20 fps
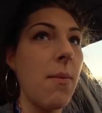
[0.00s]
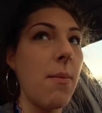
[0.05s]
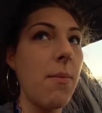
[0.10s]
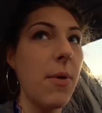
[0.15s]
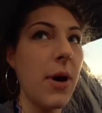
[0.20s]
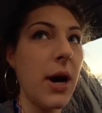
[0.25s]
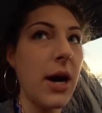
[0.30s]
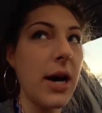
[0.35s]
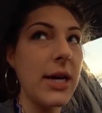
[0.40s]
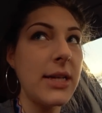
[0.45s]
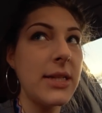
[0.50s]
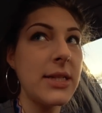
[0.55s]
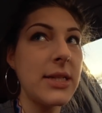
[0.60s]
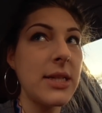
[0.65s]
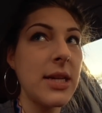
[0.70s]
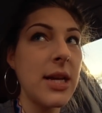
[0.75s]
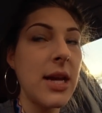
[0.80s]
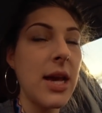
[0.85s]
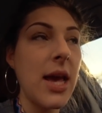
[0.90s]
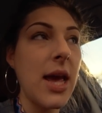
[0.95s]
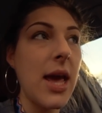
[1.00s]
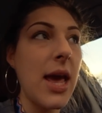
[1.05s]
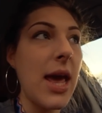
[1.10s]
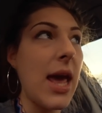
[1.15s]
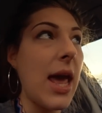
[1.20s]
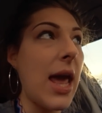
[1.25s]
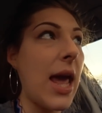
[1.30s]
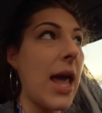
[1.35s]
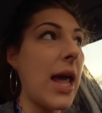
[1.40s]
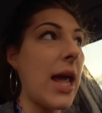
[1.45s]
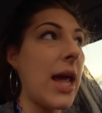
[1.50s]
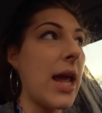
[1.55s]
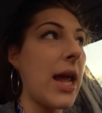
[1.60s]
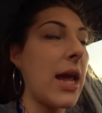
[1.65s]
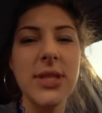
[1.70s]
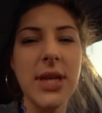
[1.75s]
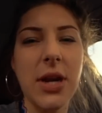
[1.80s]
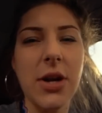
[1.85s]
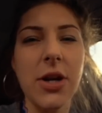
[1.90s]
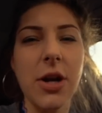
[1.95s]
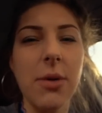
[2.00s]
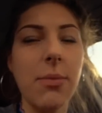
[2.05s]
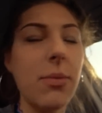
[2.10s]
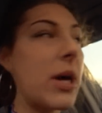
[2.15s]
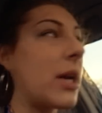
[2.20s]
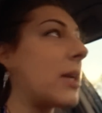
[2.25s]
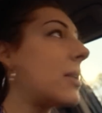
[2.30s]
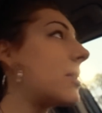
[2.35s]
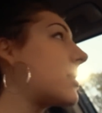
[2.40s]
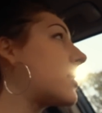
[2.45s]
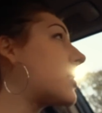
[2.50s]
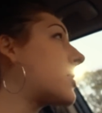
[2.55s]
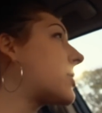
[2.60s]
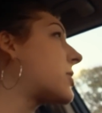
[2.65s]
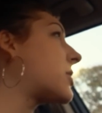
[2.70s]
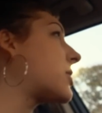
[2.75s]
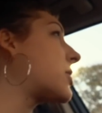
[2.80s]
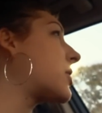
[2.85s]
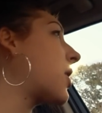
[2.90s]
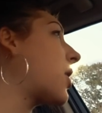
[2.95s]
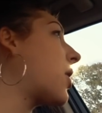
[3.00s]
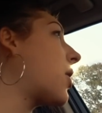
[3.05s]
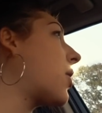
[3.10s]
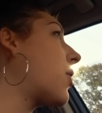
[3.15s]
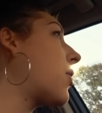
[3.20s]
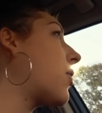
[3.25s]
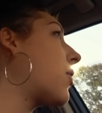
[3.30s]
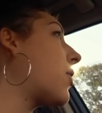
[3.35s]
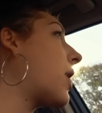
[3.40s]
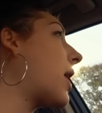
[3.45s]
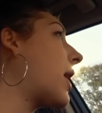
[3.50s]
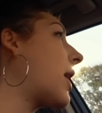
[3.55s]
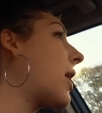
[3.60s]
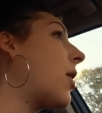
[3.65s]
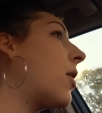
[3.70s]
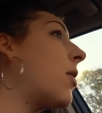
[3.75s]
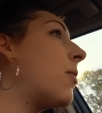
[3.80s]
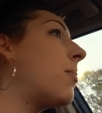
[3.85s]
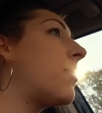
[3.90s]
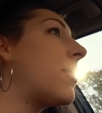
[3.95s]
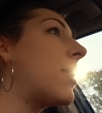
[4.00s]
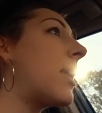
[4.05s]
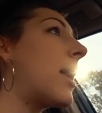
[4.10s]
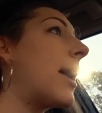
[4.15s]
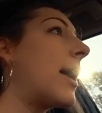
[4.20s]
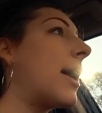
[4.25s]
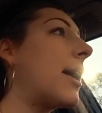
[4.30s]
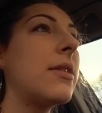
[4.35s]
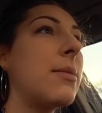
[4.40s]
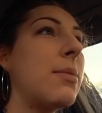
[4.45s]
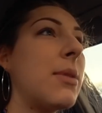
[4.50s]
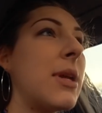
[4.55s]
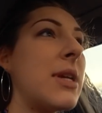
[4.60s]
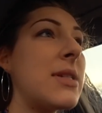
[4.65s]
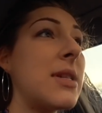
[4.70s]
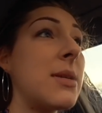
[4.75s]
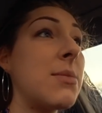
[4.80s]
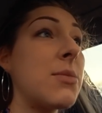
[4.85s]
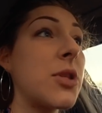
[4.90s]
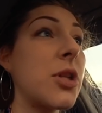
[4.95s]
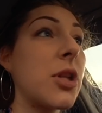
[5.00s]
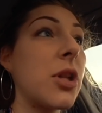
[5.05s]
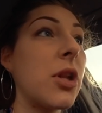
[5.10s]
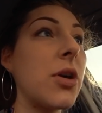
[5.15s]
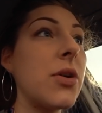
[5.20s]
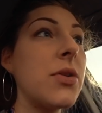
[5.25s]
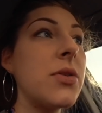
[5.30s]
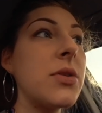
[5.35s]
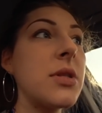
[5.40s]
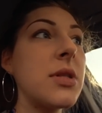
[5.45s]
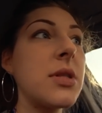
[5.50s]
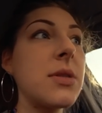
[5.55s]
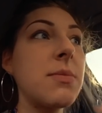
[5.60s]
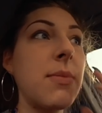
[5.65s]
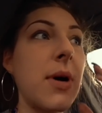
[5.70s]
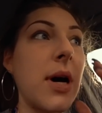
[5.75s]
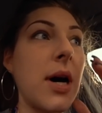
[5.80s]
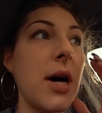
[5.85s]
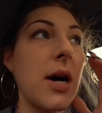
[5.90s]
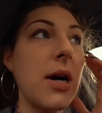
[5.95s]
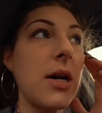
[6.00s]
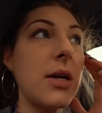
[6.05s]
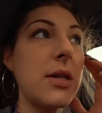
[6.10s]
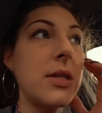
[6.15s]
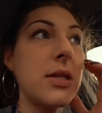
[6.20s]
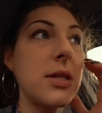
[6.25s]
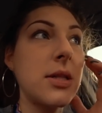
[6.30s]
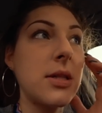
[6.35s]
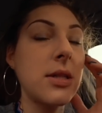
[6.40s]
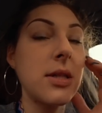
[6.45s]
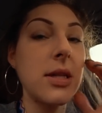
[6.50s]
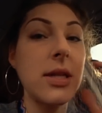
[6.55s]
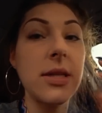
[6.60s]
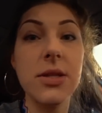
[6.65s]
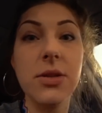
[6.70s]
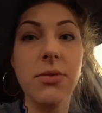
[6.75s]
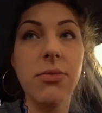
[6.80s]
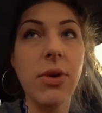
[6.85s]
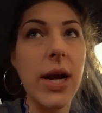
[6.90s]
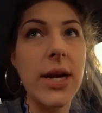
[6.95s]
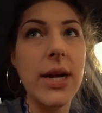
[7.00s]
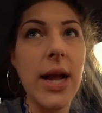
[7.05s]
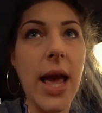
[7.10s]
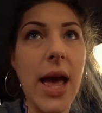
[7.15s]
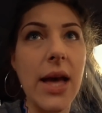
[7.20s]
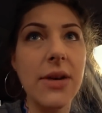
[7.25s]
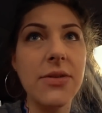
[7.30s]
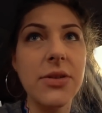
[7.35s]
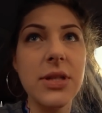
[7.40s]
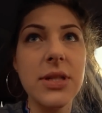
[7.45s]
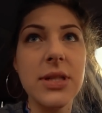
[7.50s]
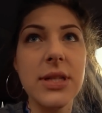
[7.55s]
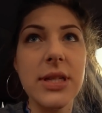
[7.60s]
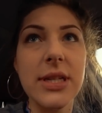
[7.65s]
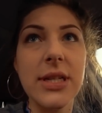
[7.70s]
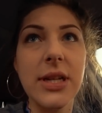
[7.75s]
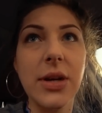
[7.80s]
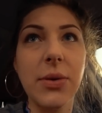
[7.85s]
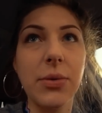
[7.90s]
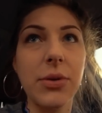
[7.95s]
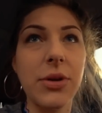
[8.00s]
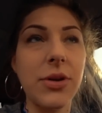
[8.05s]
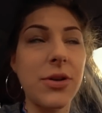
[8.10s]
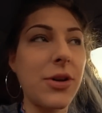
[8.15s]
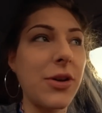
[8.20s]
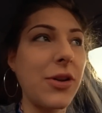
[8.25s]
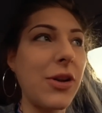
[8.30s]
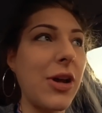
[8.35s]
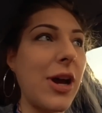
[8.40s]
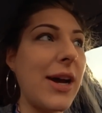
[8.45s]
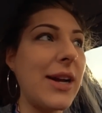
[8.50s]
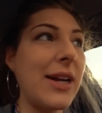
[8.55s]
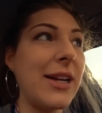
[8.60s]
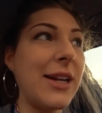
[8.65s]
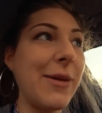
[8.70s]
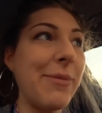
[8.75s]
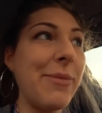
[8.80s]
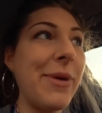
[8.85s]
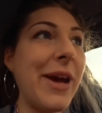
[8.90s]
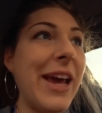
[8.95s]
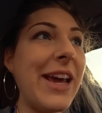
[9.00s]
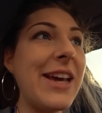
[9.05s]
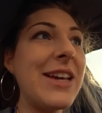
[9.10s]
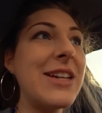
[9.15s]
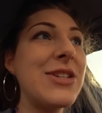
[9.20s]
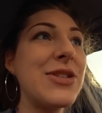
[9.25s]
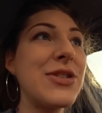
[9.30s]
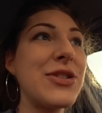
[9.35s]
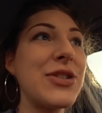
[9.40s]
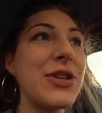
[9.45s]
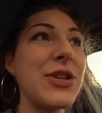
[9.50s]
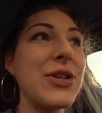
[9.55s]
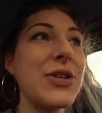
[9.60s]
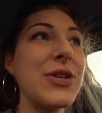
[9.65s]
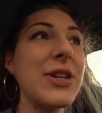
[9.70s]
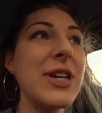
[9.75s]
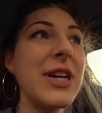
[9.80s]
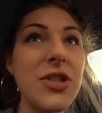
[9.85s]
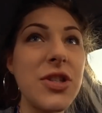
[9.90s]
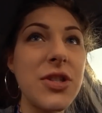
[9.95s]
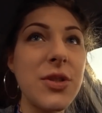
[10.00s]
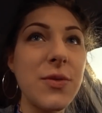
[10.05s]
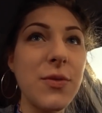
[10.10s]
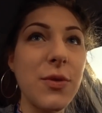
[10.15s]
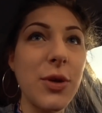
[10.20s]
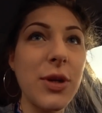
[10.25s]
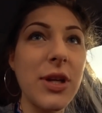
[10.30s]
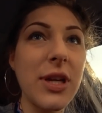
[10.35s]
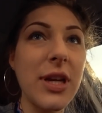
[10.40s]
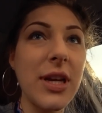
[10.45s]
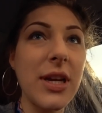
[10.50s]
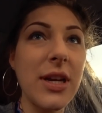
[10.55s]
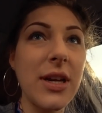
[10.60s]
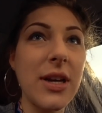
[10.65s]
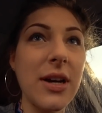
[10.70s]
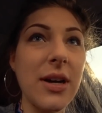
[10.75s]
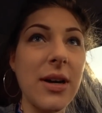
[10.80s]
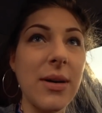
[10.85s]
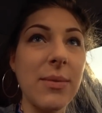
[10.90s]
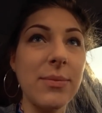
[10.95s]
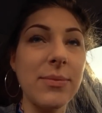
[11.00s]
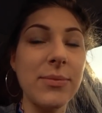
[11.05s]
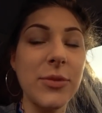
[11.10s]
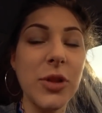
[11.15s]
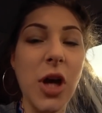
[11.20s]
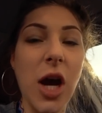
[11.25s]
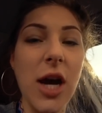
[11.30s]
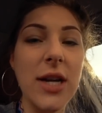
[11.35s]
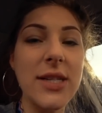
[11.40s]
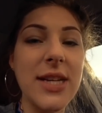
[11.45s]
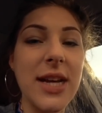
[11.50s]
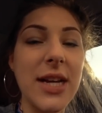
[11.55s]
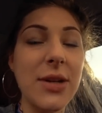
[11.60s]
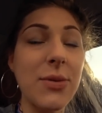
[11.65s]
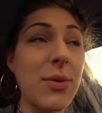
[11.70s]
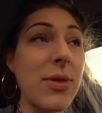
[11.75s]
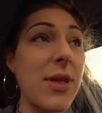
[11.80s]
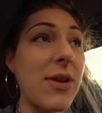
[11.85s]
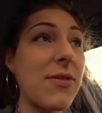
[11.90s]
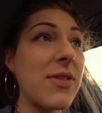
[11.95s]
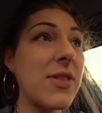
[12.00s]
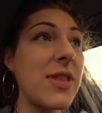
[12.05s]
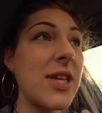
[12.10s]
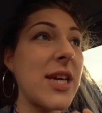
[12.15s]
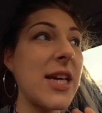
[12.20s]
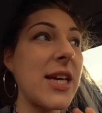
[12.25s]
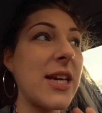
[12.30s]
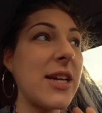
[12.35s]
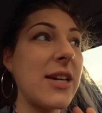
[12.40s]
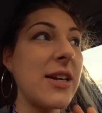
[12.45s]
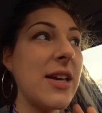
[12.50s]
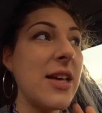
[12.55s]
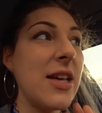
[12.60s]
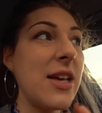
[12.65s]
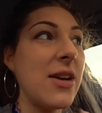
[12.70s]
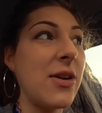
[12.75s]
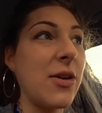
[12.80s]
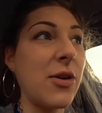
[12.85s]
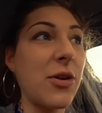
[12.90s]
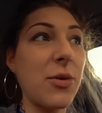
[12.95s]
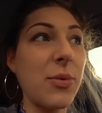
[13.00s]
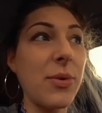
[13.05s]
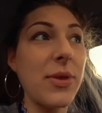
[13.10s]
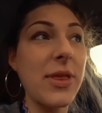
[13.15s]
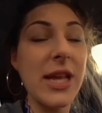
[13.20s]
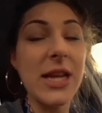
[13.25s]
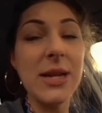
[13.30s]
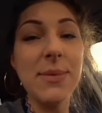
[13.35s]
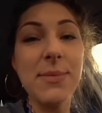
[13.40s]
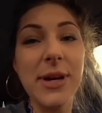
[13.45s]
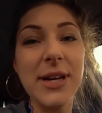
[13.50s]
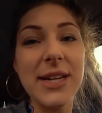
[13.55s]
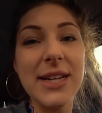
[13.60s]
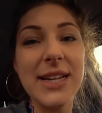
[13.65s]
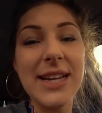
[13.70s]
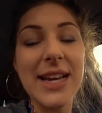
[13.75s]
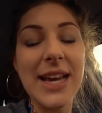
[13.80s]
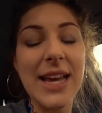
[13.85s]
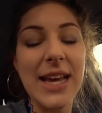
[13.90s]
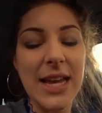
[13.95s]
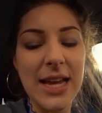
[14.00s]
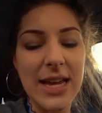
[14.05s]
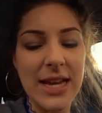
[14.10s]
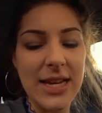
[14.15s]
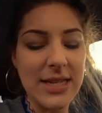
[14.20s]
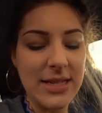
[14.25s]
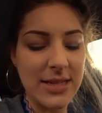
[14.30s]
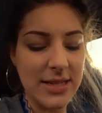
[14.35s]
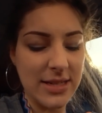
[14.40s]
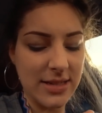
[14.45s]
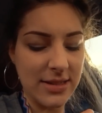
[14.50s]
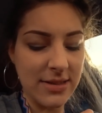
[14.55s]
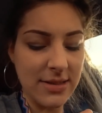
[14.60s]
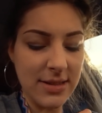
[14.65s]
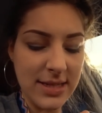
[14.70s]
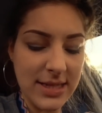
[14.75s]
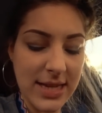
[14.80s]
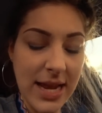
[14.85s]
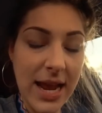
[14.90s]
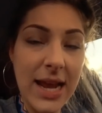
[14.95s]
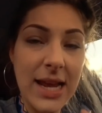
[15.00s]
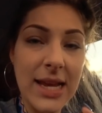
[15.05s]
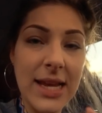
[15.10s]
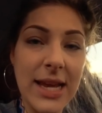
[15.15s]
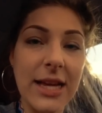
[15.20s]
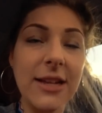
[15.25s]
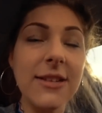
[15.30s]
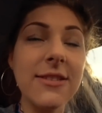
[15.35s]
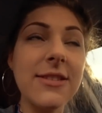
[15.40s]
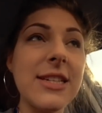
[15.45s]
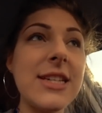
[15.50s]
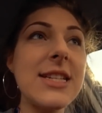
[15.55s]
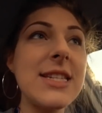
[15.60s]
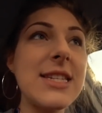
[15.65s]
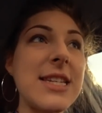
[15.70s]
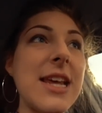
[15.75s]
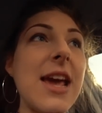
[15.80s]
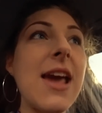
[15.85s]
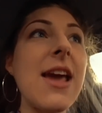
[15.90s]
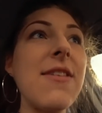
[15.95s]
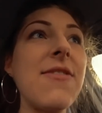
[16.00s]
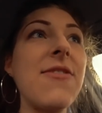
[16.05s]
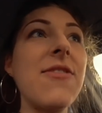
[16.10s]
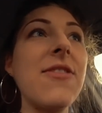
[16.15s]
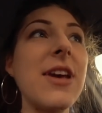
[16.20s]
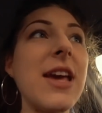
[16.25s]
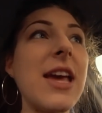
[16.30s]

But a sourdough bread. So I hope that the place seems closed, but it's the right address and I ordered online and I paid. So just avoiding um, contact with everything or with anybody and staying healthy and safe.